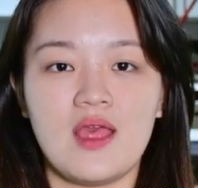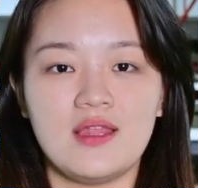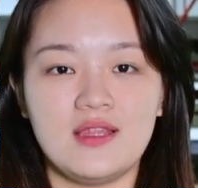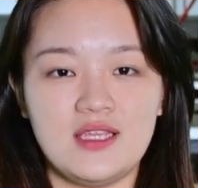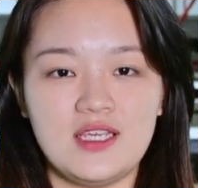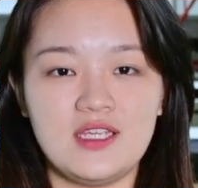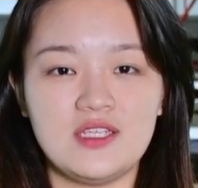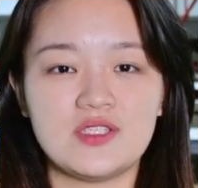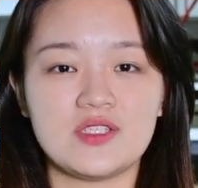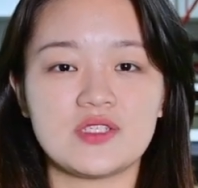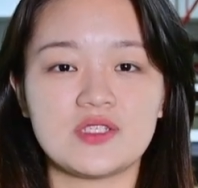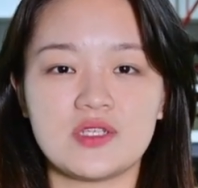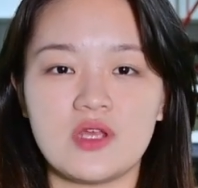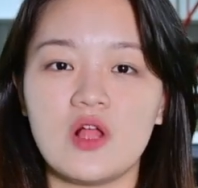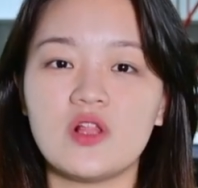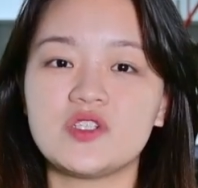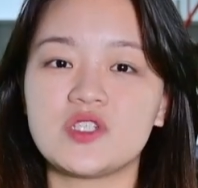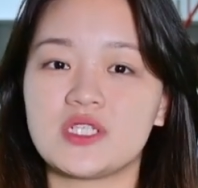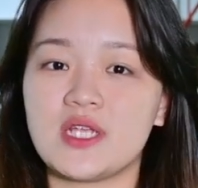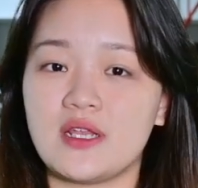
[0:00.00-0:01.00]
These
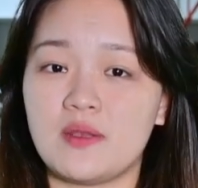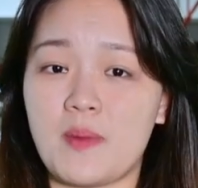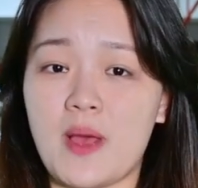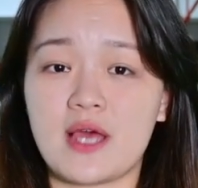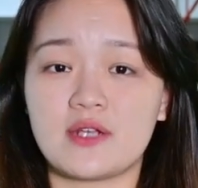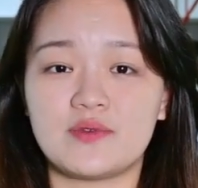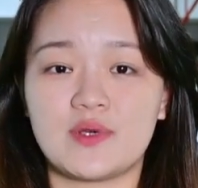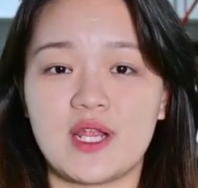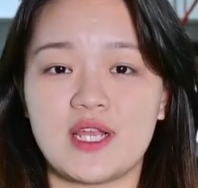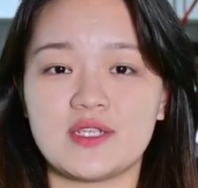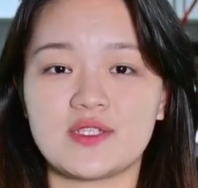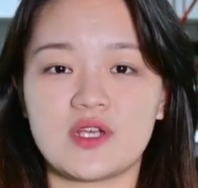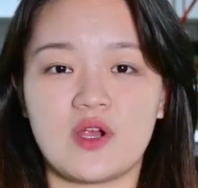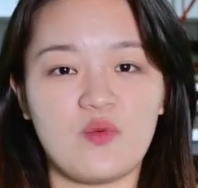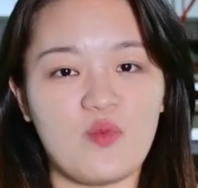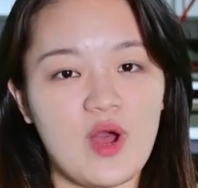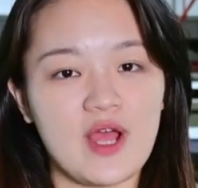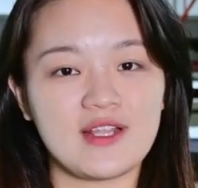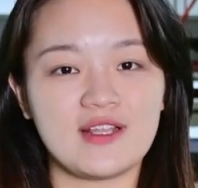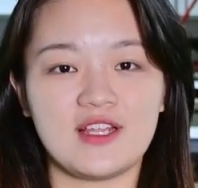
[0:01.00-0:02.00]
solid-state batteries are
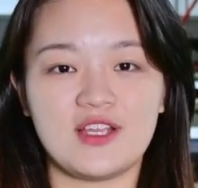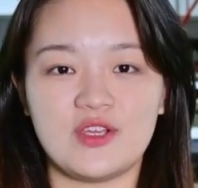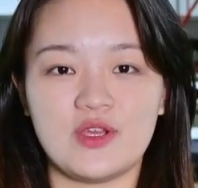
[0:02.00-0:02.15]
widely